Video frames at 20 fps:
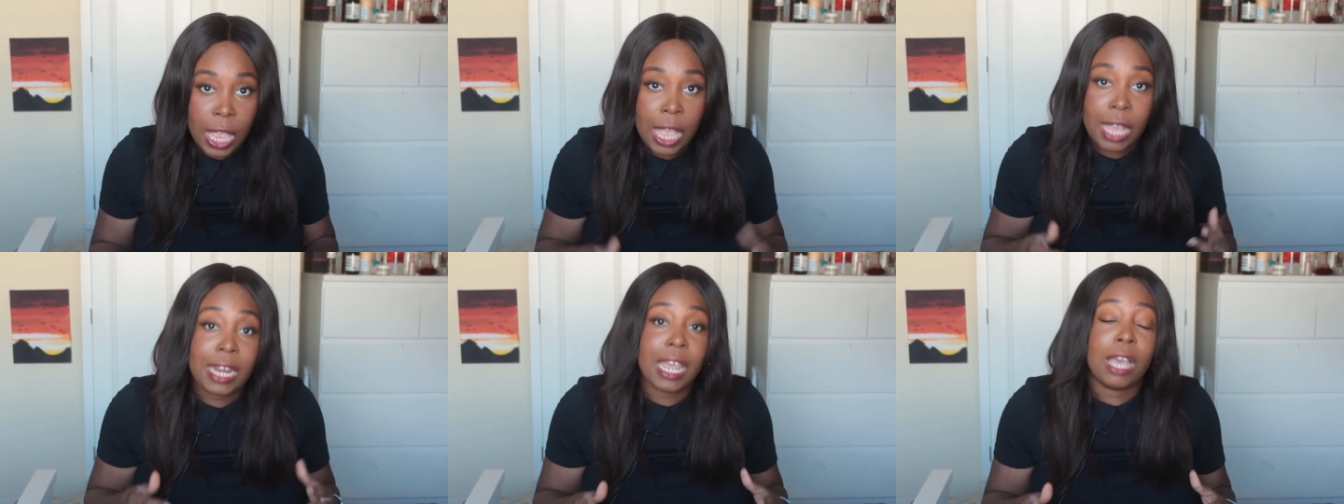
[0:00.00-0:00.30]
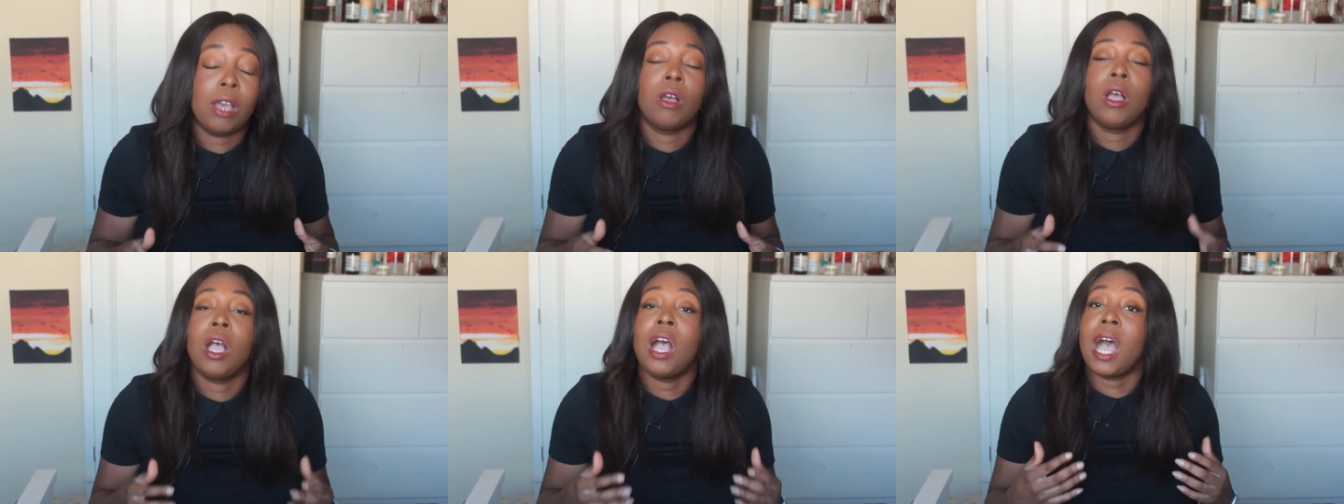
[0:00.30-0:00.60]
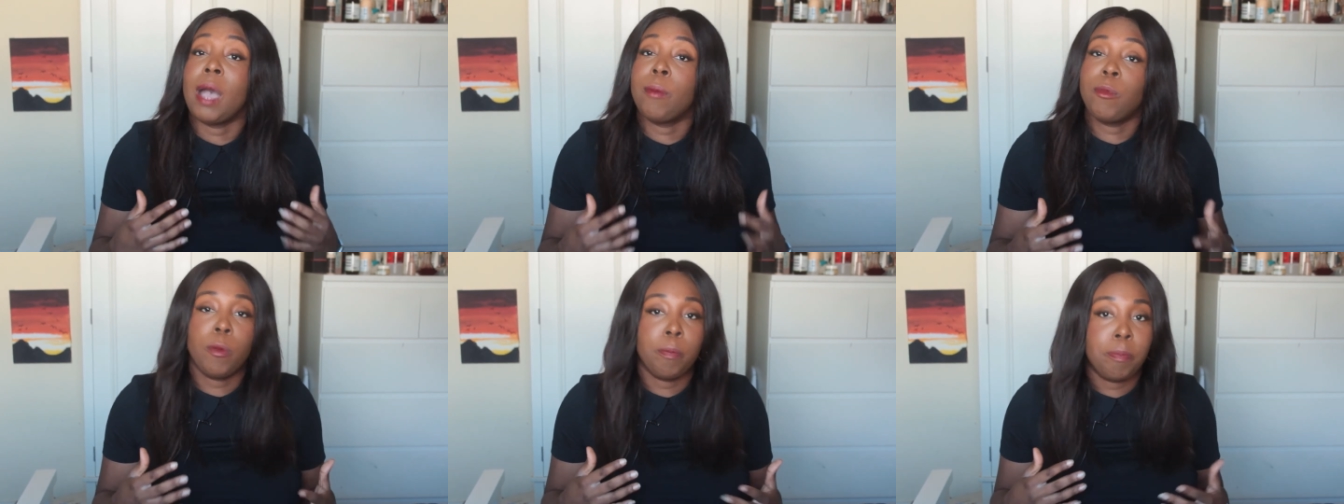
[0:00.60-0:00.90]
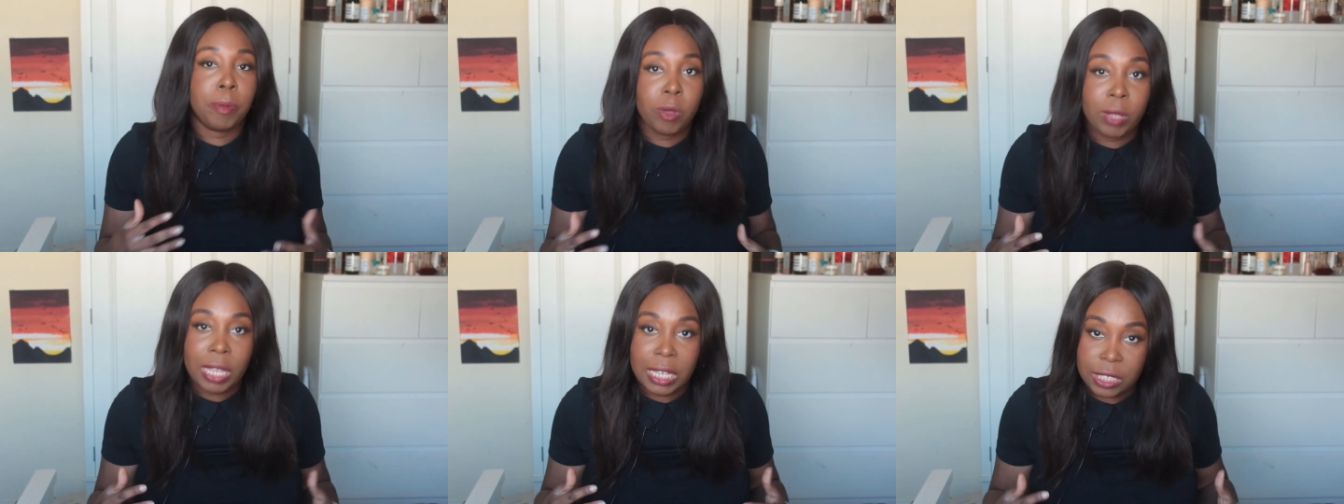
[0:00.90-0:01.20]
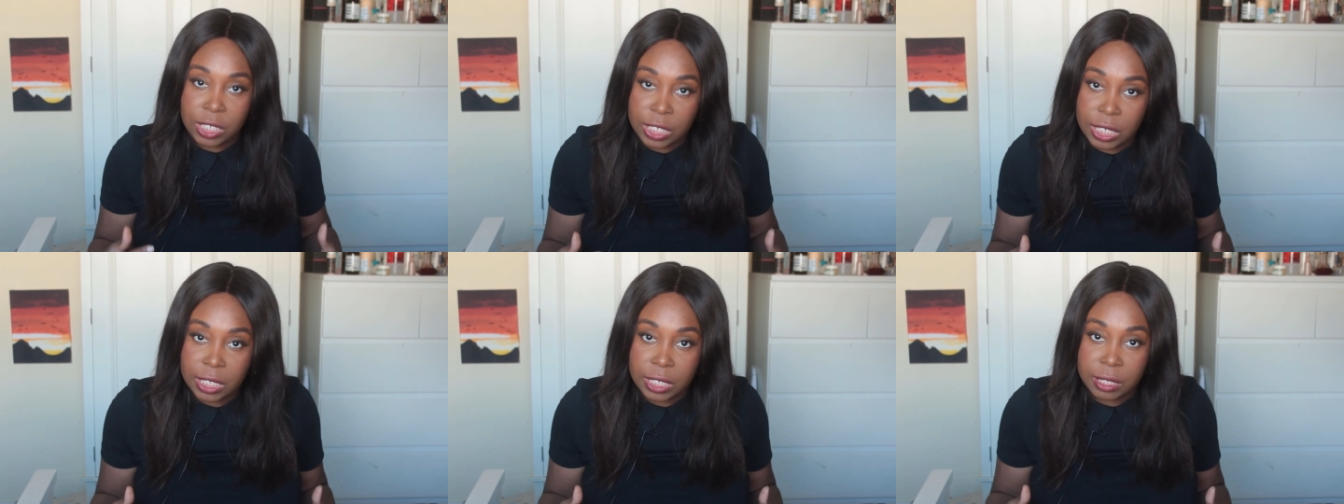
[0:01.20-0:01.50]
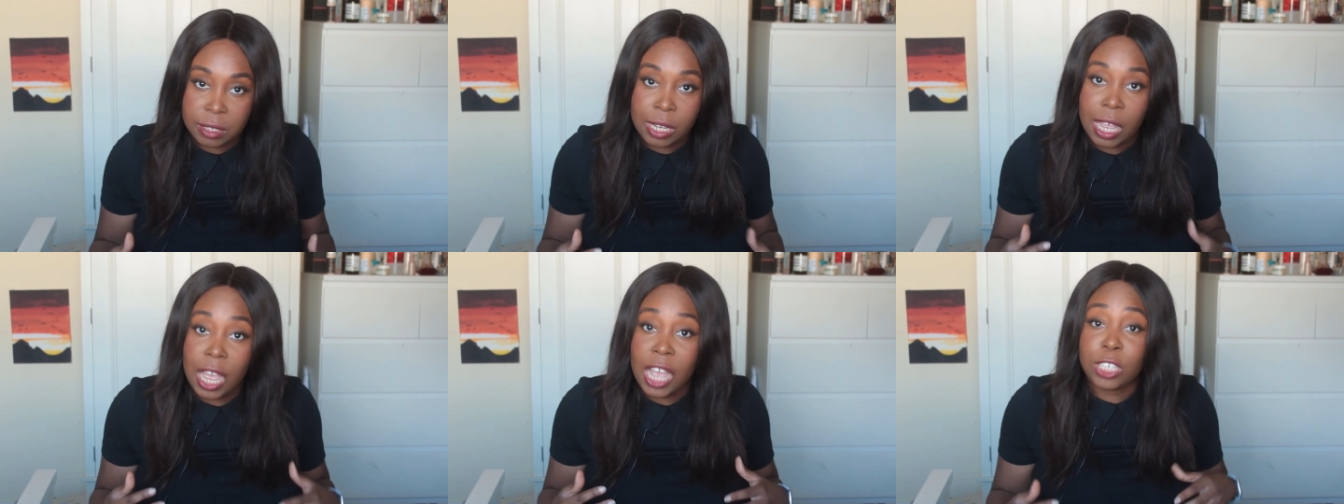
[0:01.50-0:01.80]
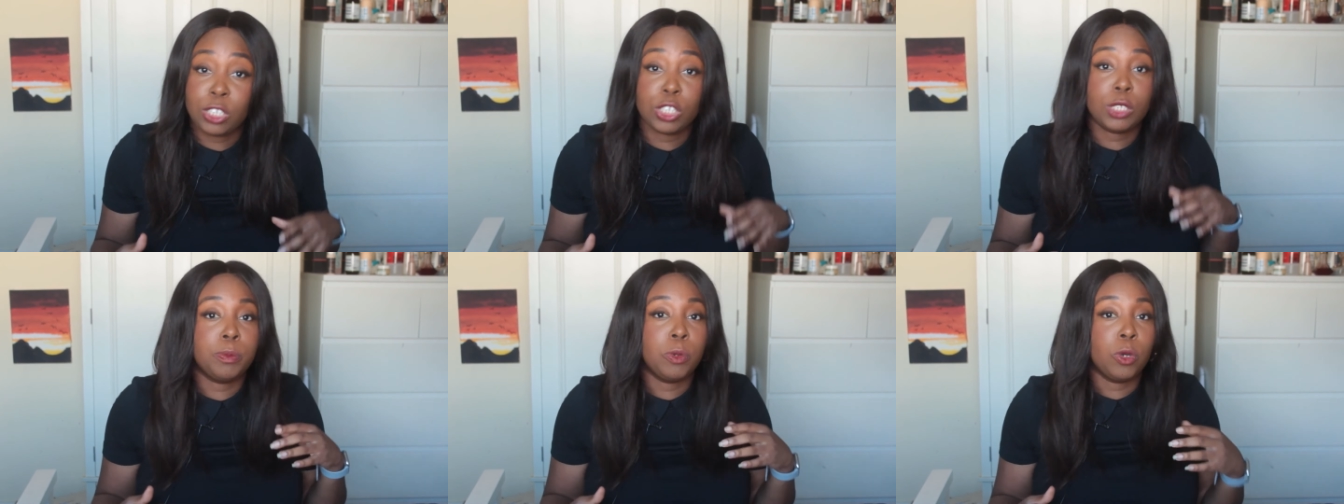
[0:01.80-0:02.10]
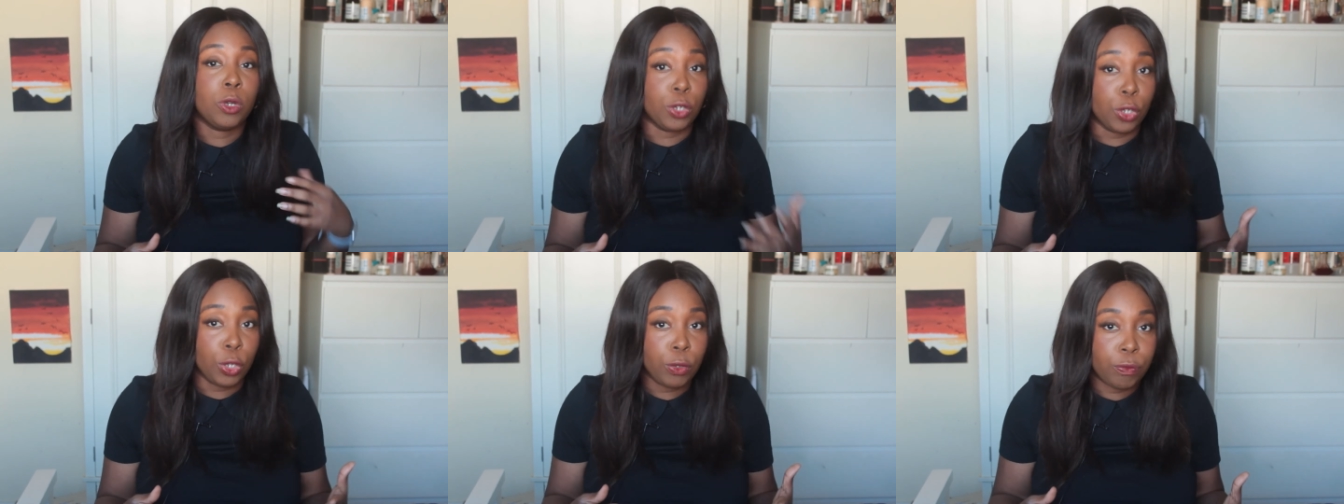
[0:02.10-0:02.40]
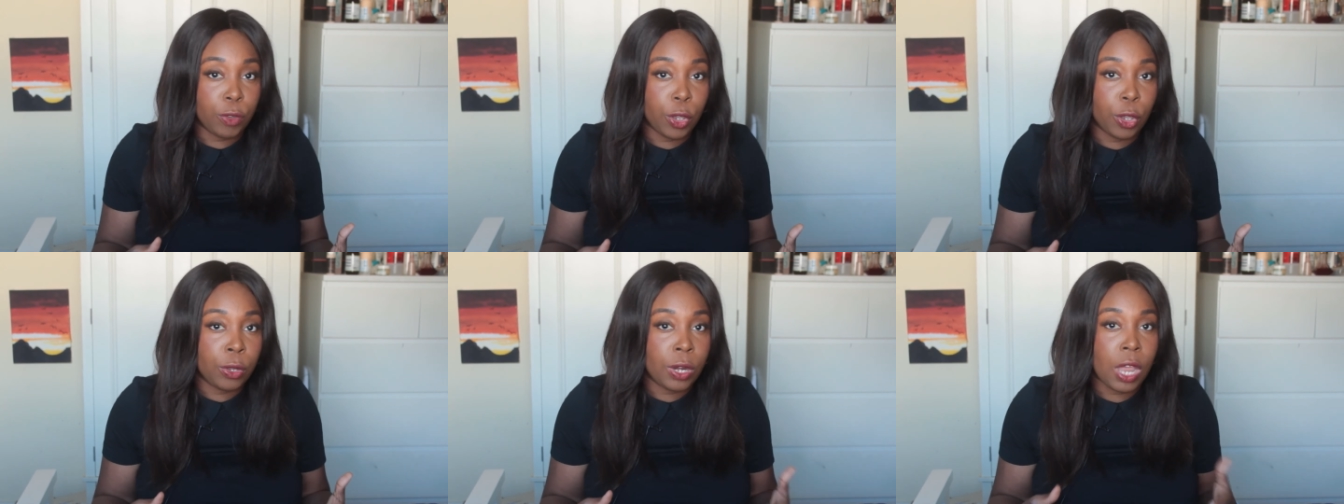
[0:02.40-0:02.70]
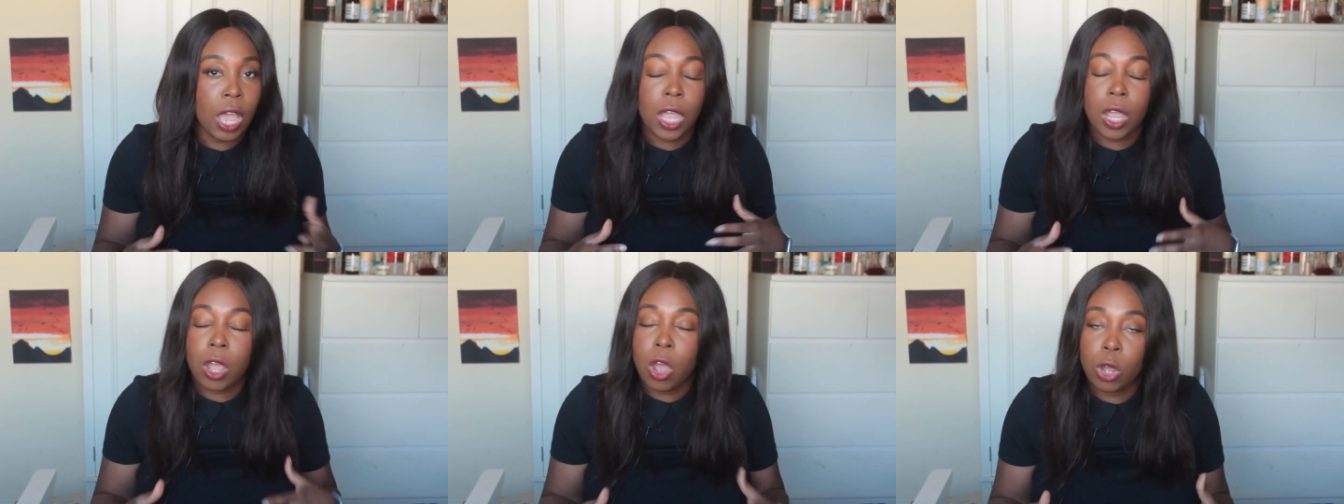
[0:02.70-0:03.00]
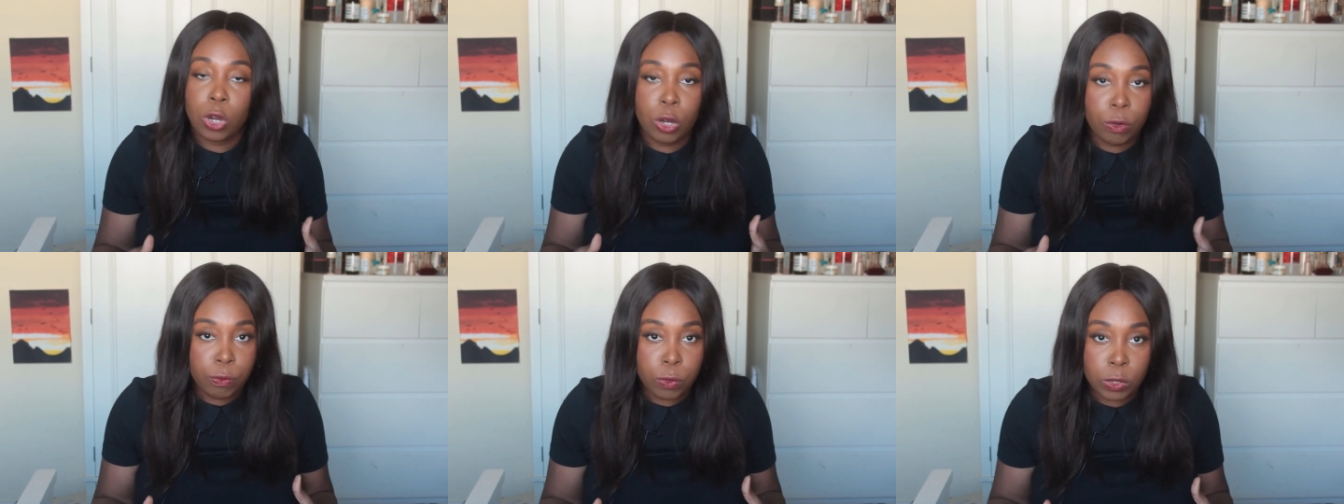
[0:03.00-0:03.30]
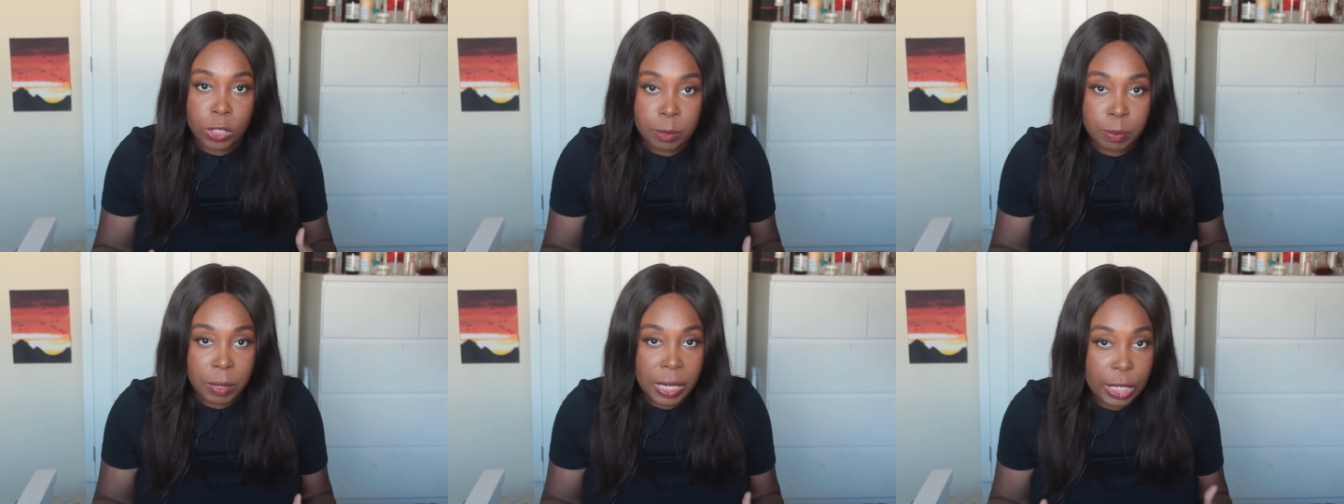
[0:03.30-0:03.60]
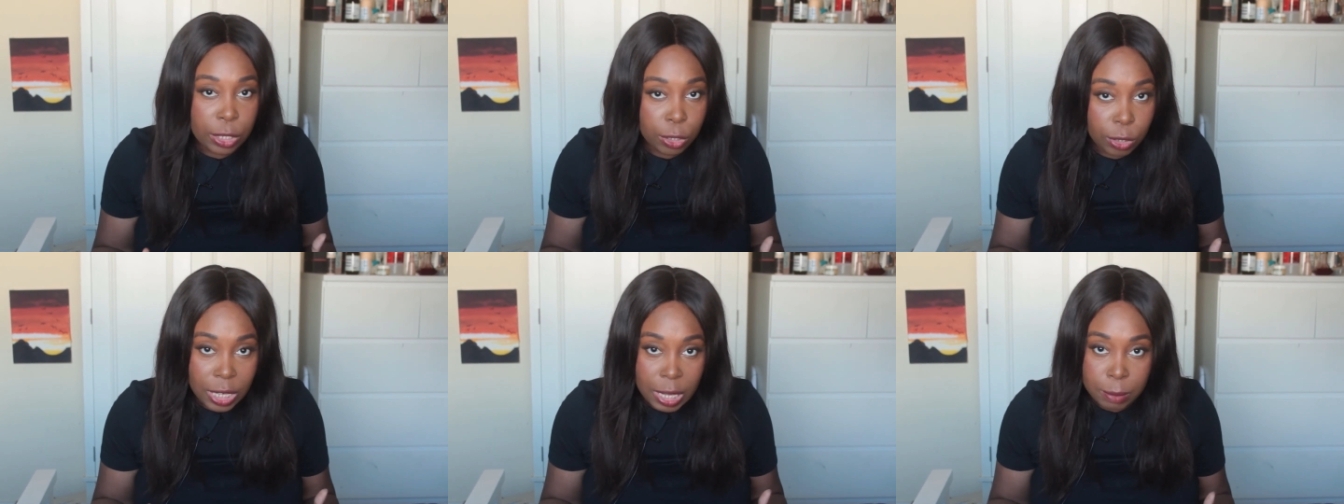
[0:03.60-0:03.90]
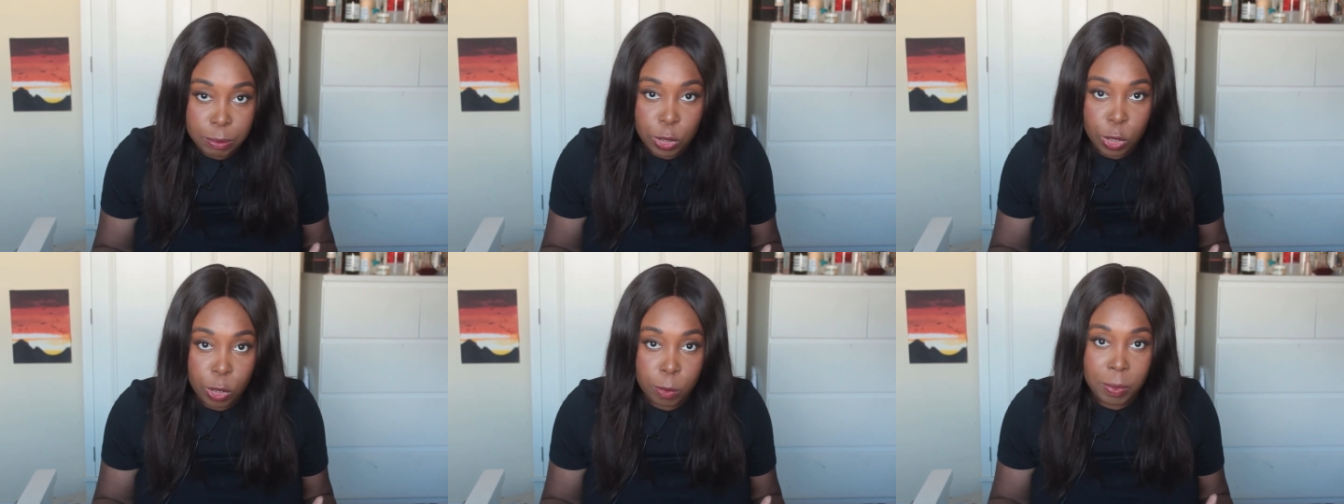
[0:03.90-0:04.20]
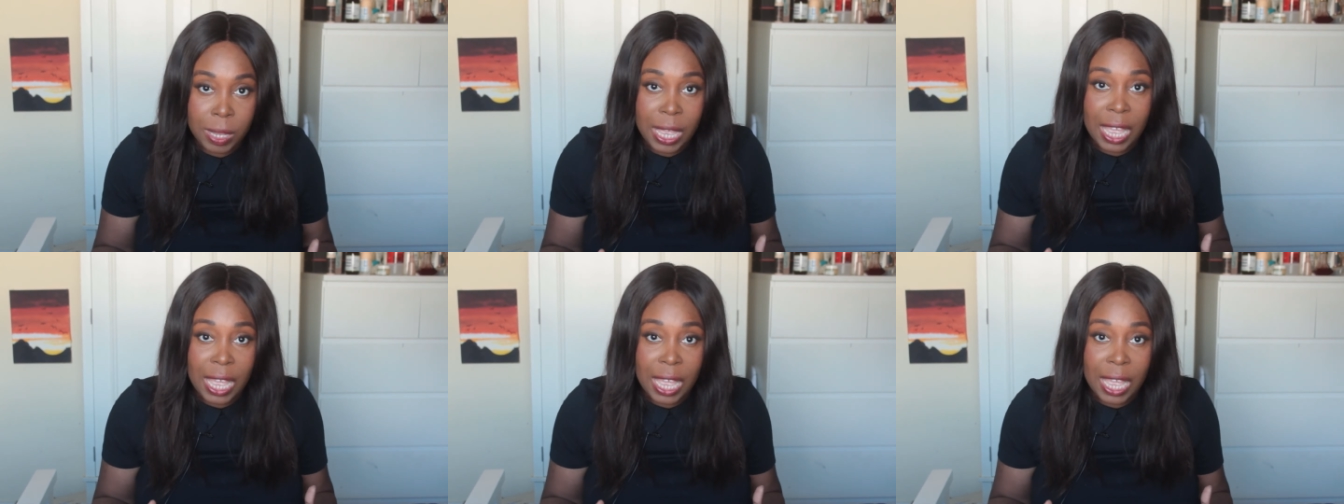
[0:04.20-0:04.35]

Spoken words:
Now, I'm not Bill Gates shedded. I just bought a new phone, I can't afford to buy a new laptop,